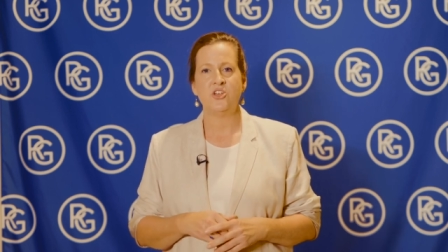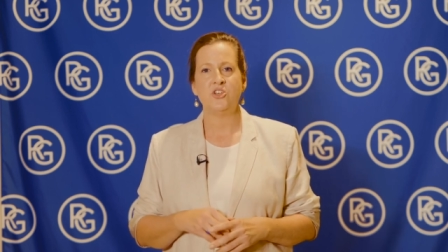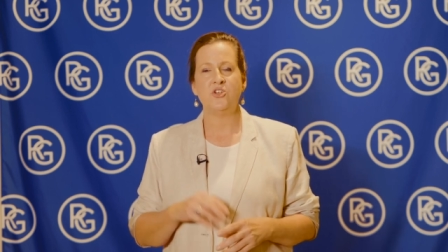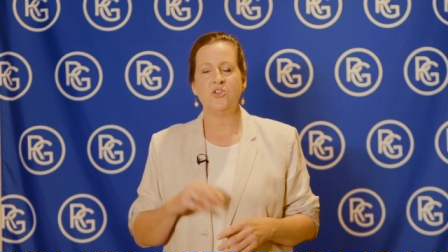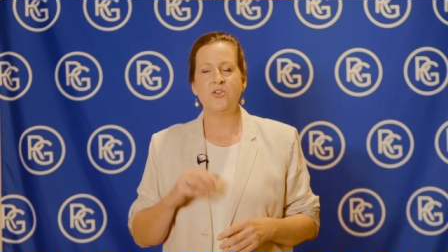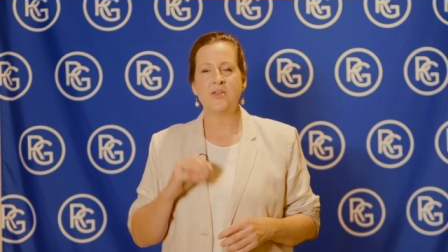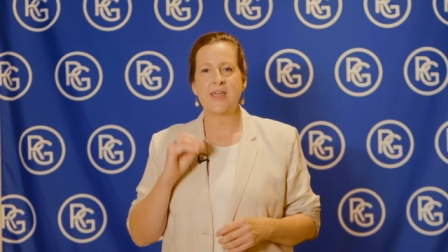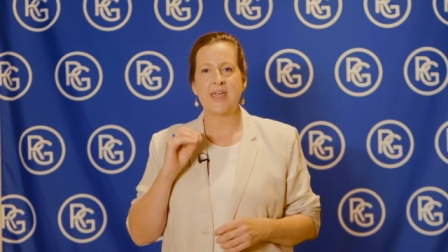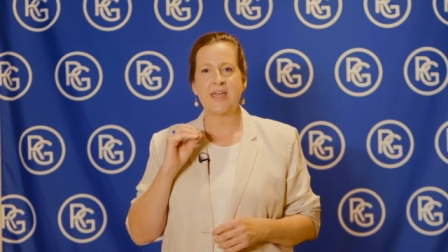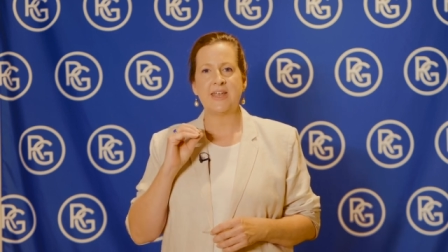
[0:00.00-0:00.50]

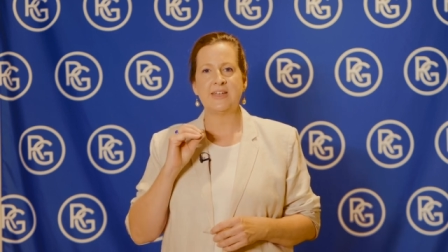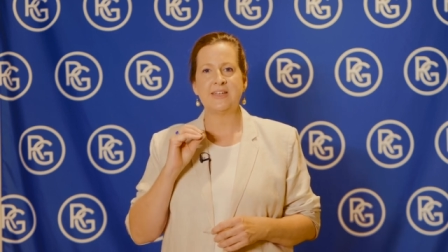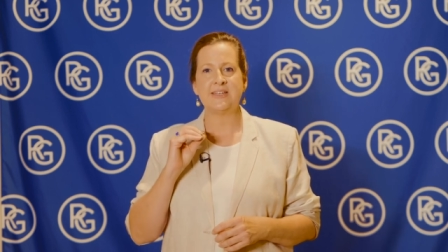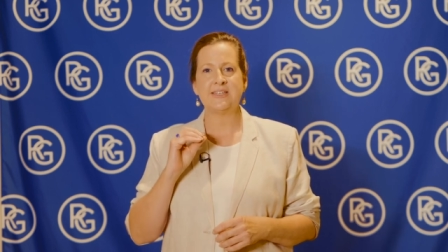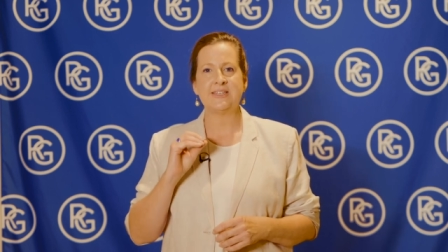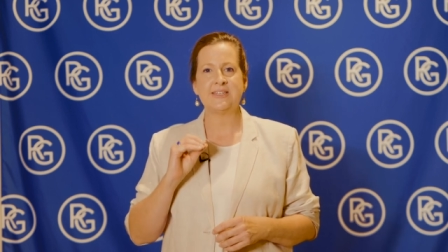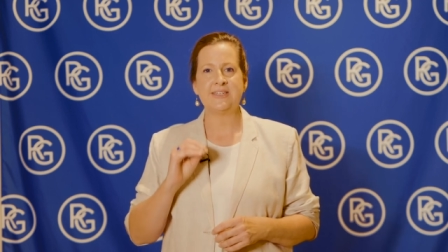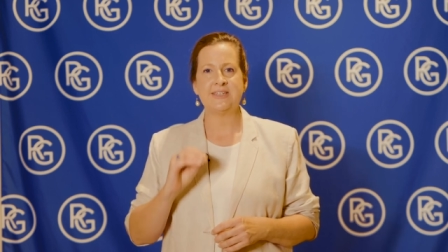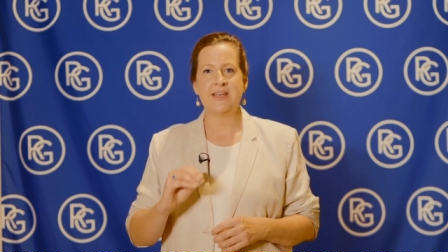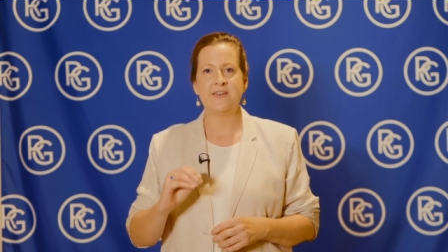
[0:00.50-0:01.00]
You get
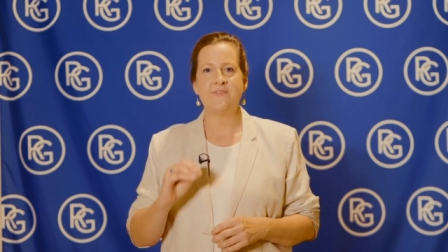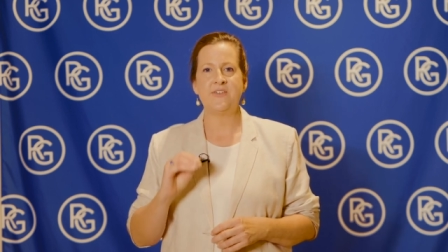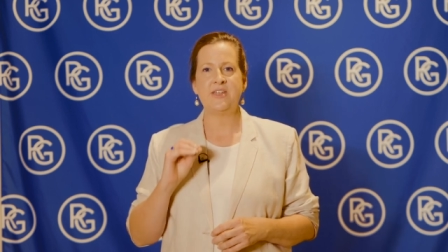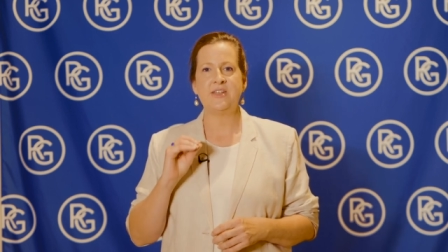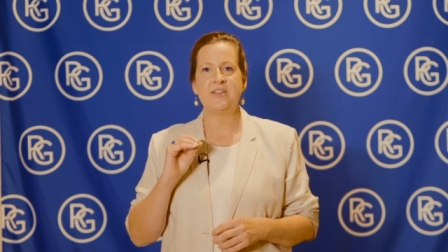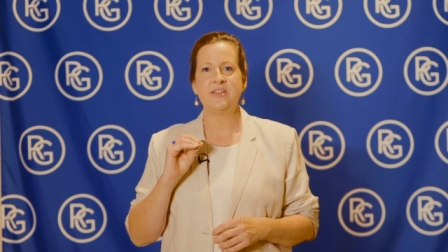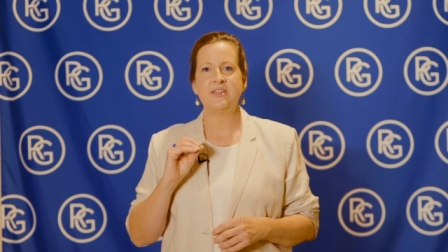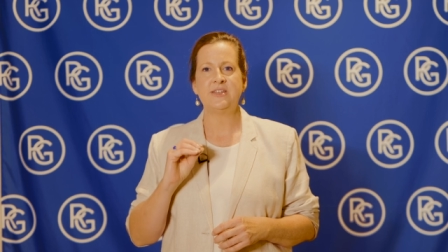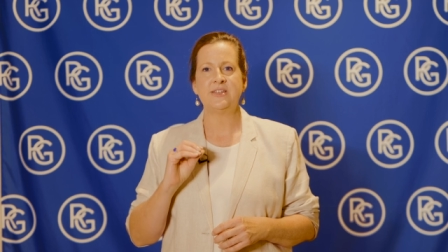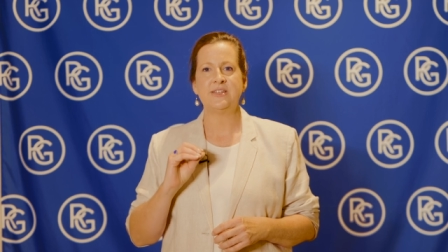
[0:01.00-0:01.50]

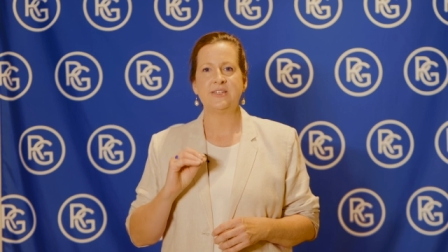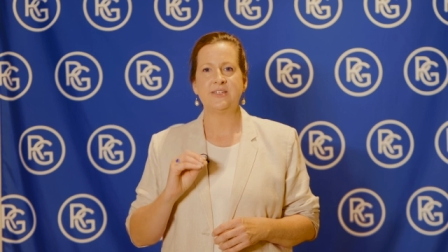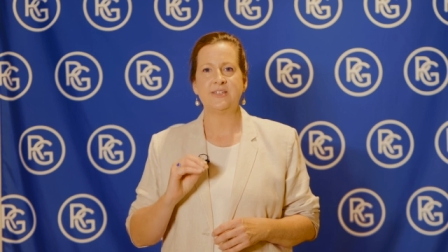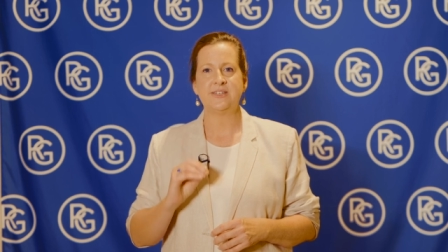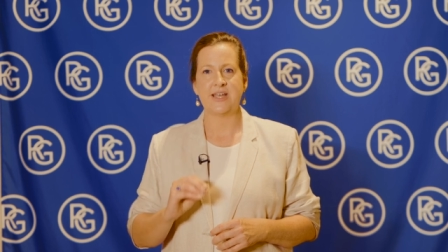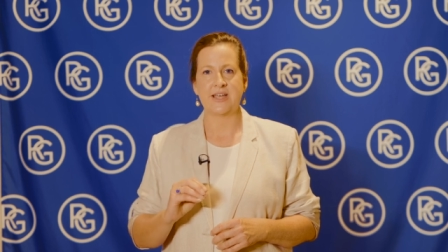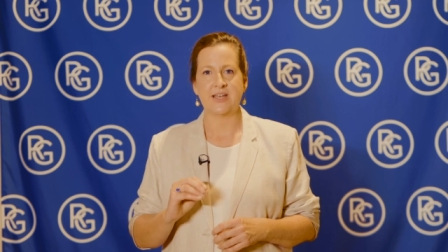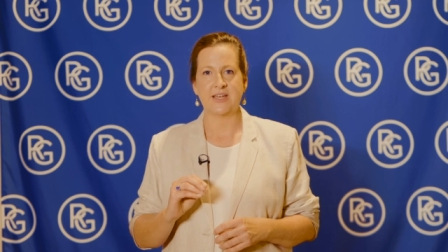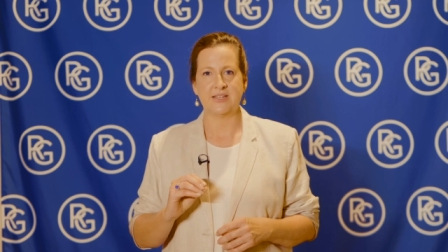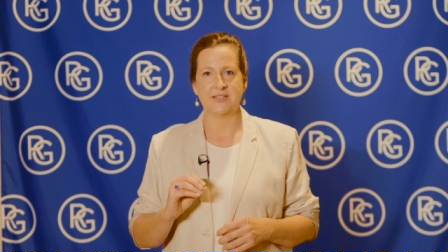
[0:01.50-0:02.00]
seven
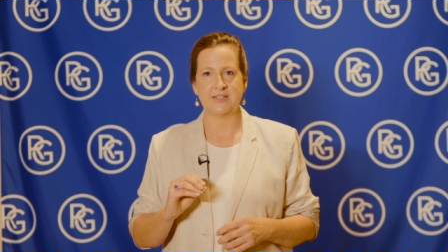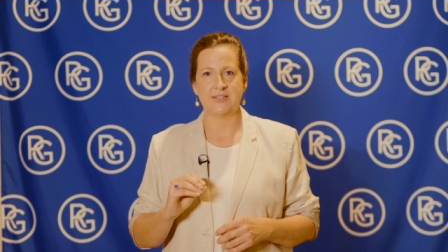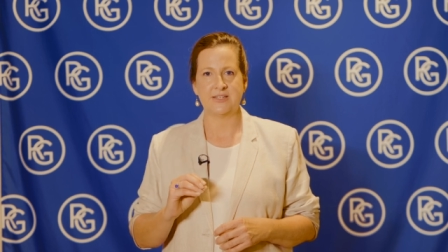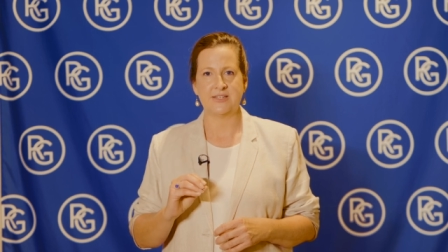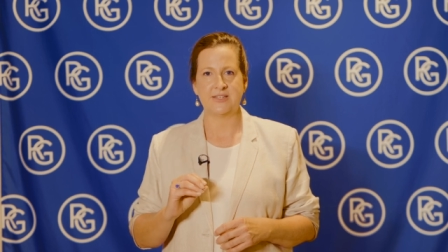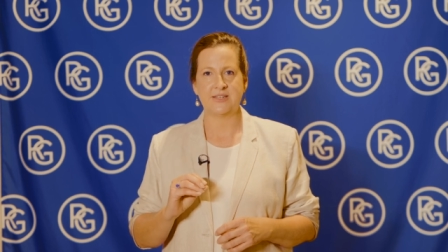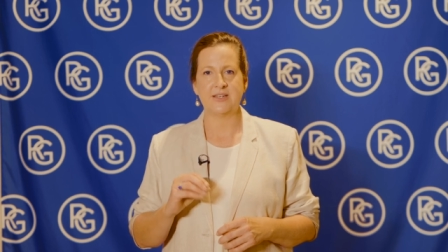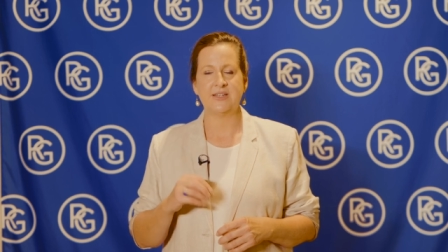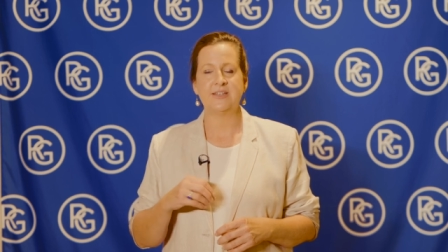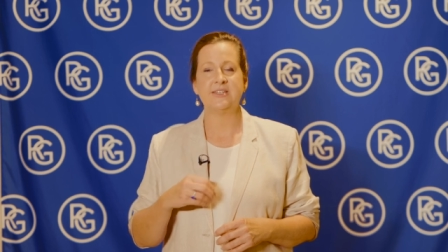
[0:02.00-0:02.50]

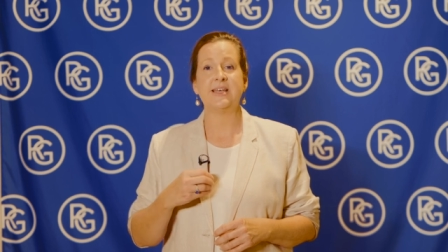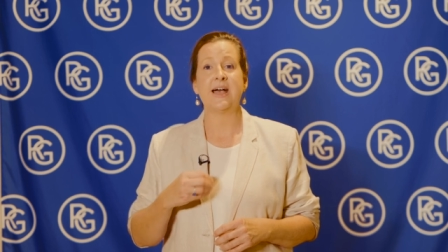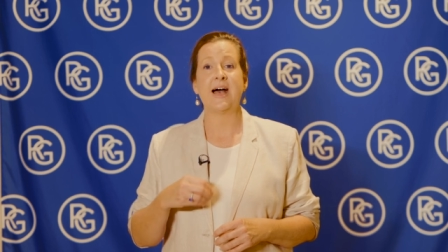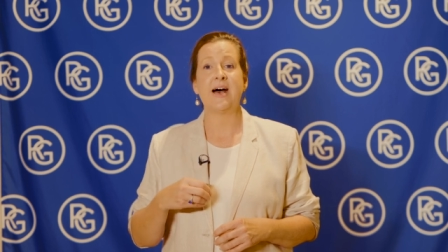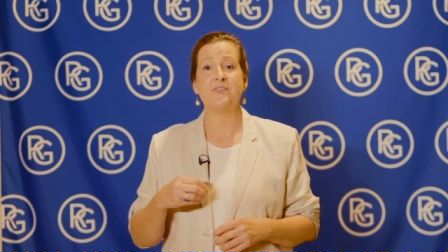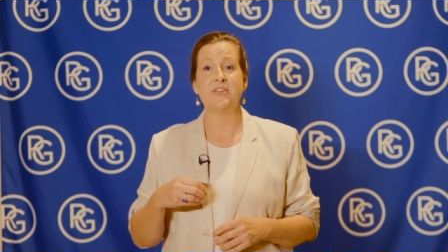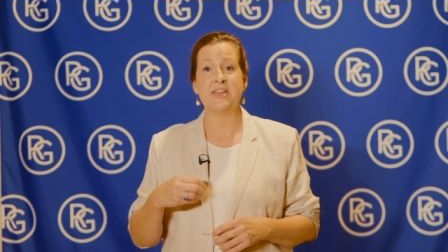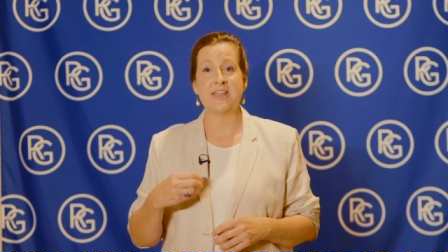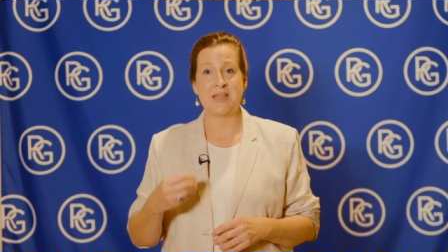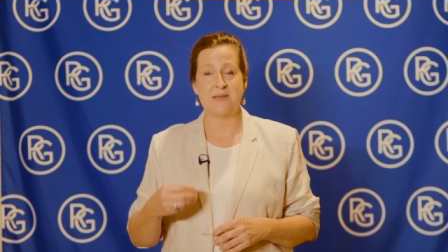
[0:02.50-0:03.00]
seconds to
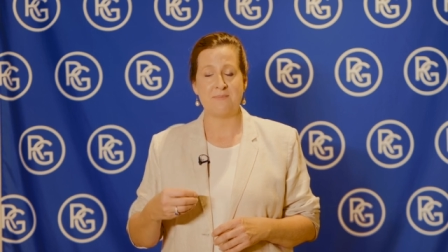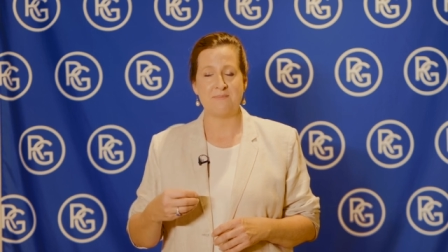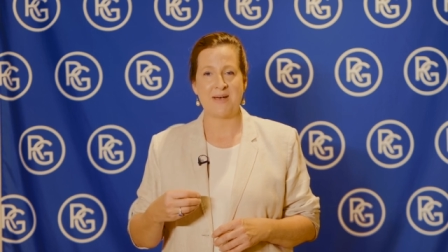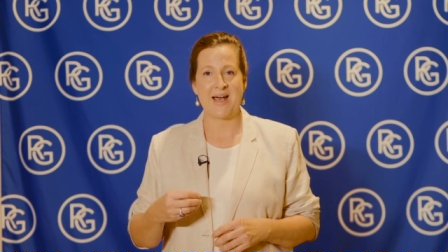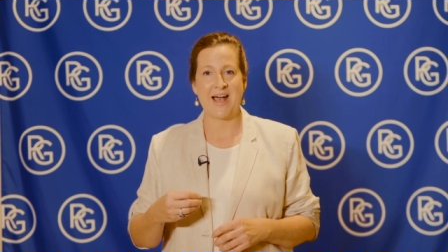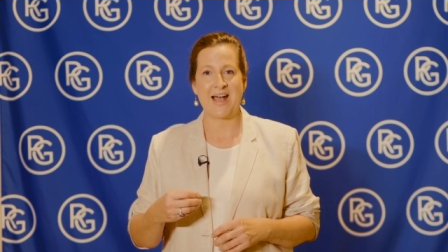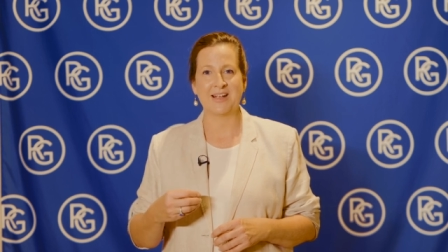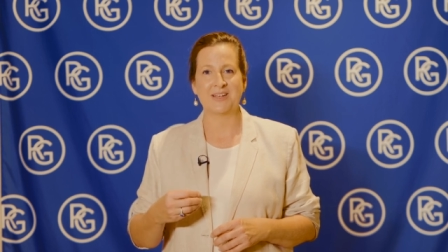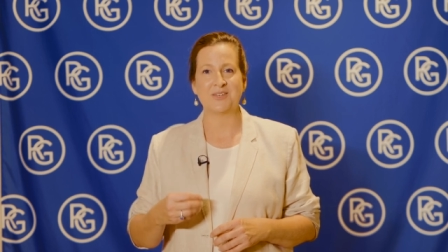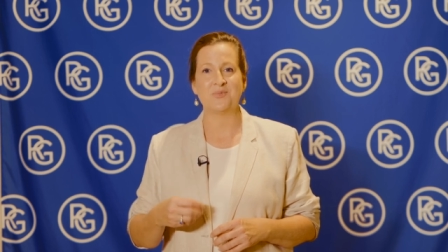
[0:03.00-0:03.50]
have an
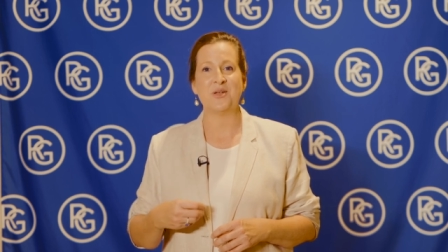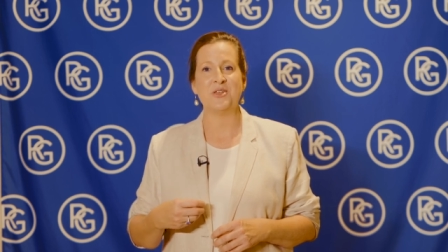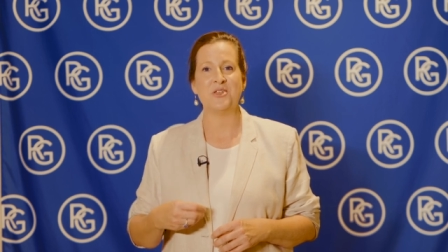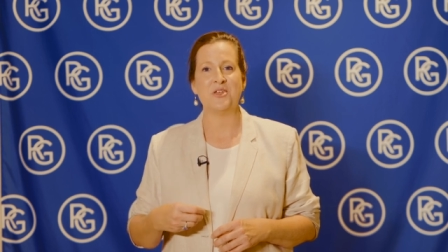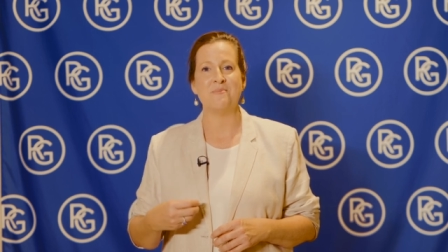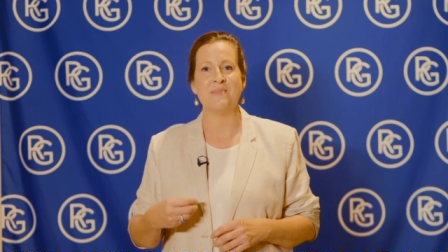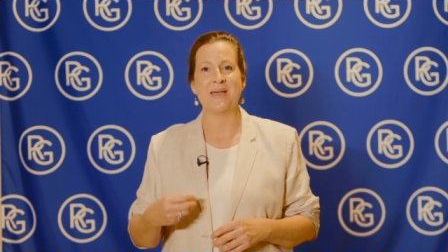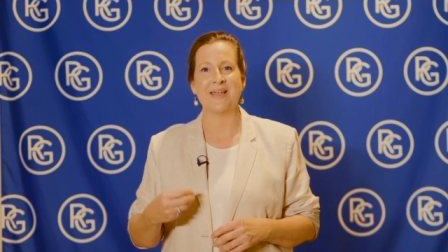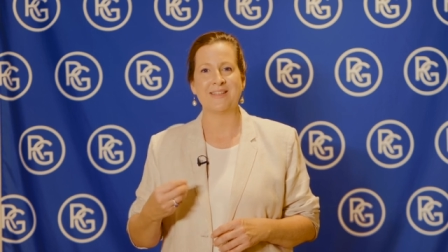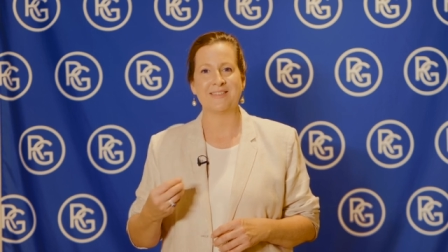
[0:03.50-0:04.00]
impact when
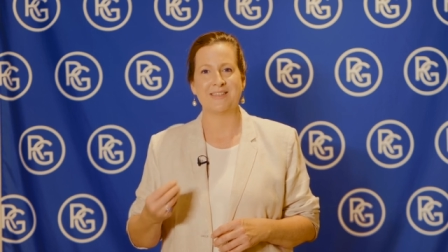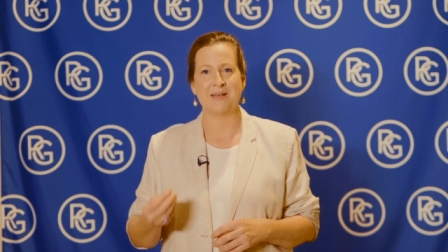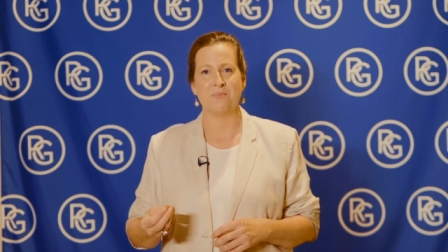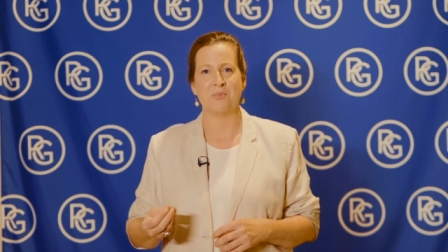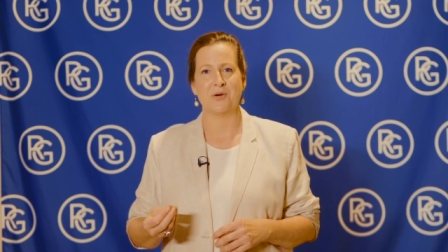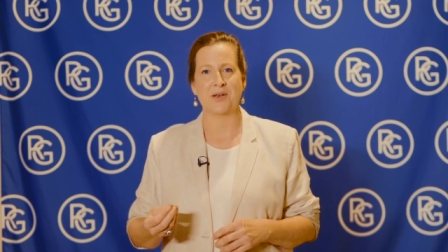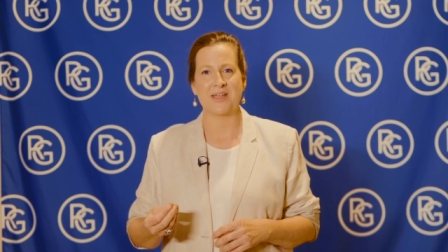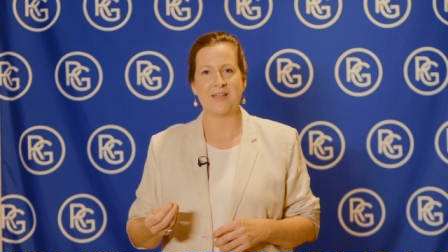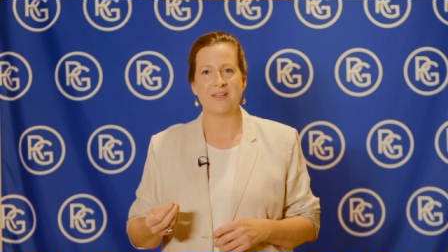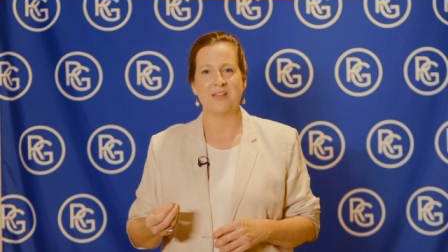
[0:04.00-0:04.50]
you meet
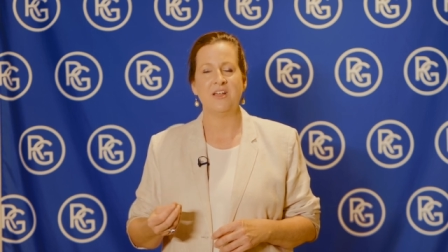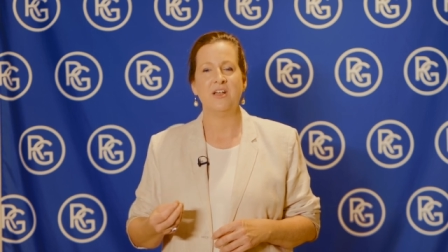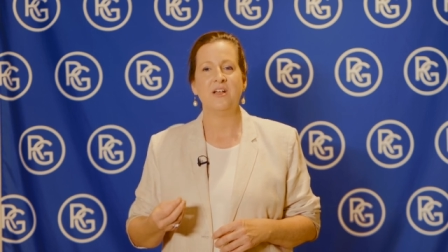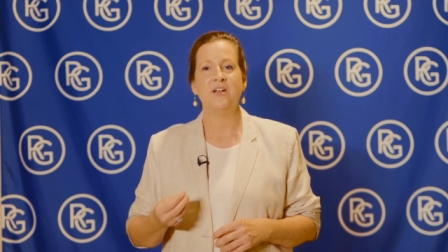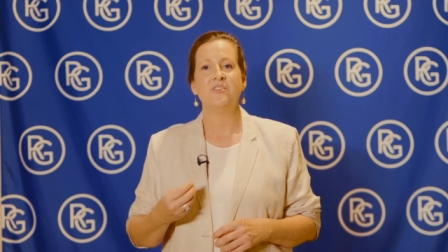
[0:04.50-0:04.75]
somebody.